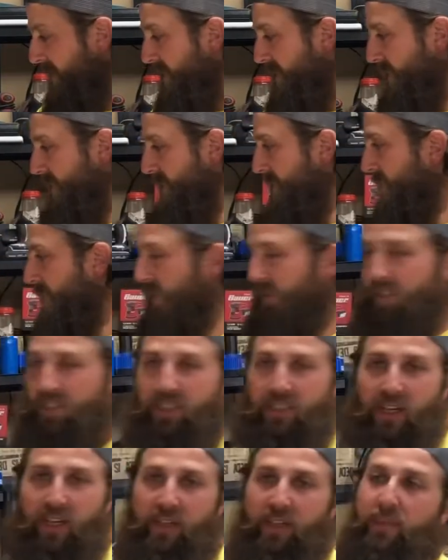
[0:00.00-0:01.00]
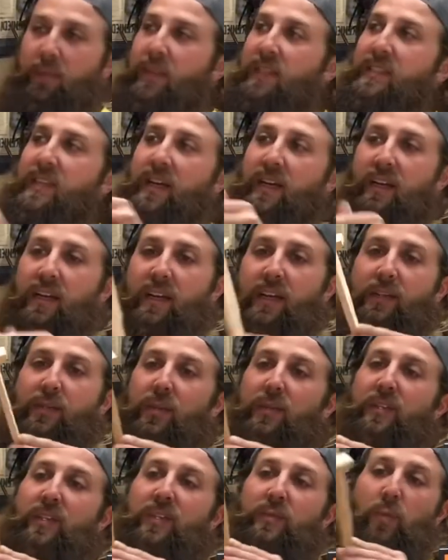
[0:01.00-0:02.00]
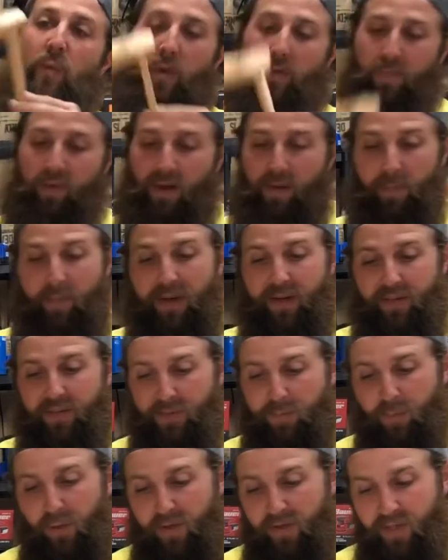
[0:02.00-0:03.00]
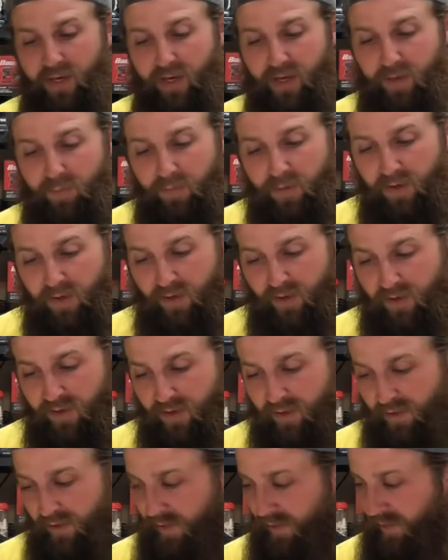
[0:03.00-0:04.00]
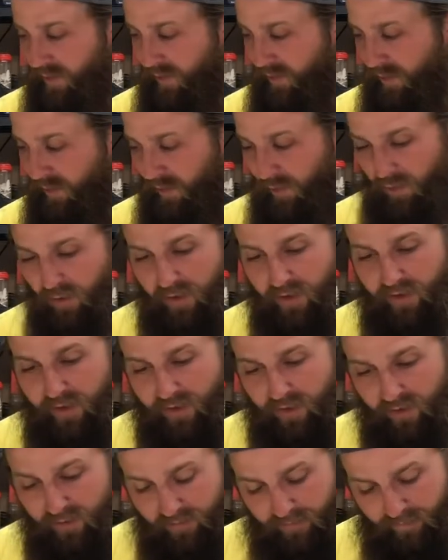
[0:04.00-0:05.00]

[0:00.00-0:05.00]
and so it's just gotten to be second nature at this point. But I meant to bring that up earlier.